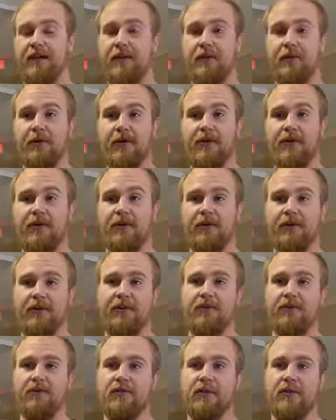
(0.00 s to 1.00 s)
LOI
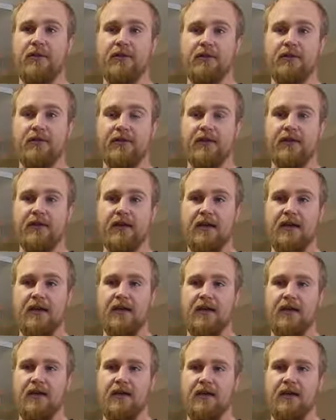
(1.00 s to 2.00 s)
stands for letter of
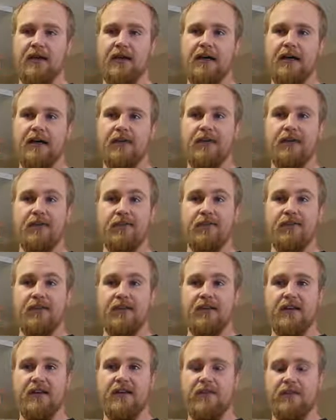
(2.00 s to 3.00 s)
intent. Letter of
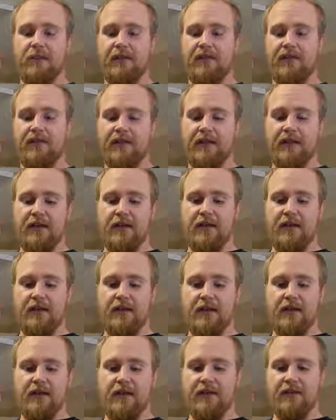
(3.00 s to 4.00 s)
intent is basically
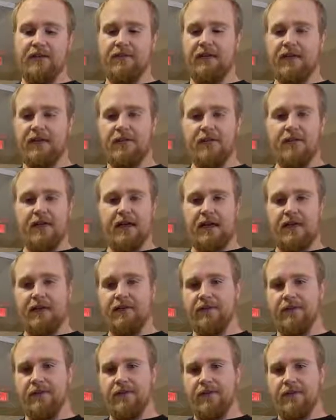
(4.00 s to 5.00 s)
a
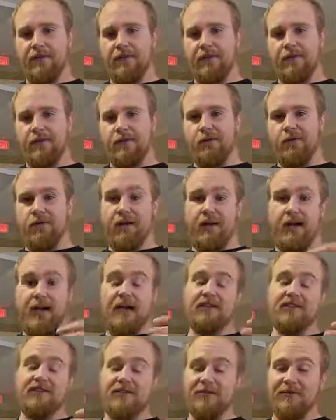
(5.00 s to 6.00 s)
standardized. Well, it's not
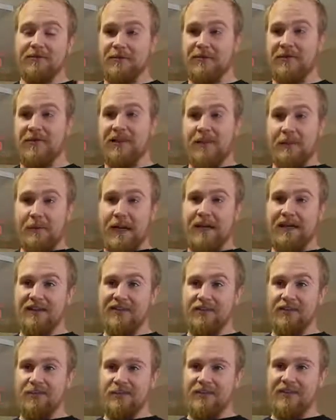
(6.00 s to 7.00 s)
actually, take that back,
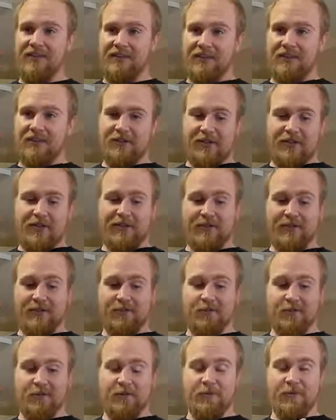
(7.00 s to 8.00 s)
it's not really standardized,
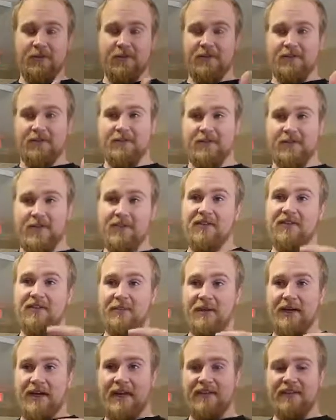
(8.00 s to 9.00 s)
it's pretty much
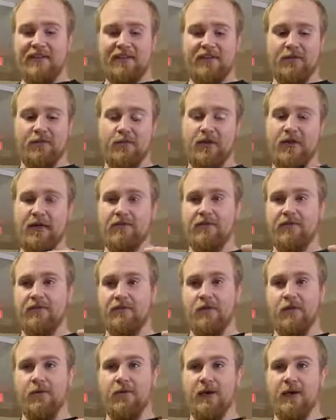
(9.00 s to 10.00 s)
customized into whatever
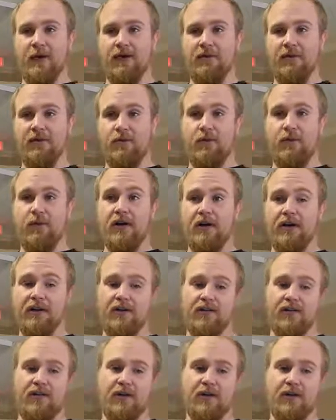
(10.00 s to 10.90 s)
format you want.